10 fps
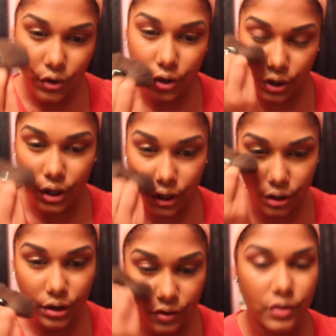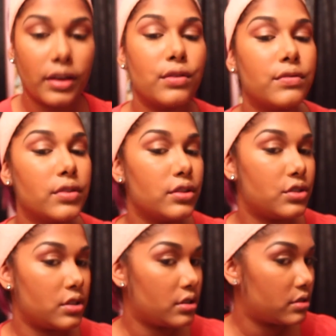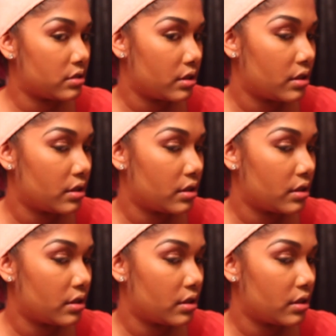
and lighter as you get over the cheeks,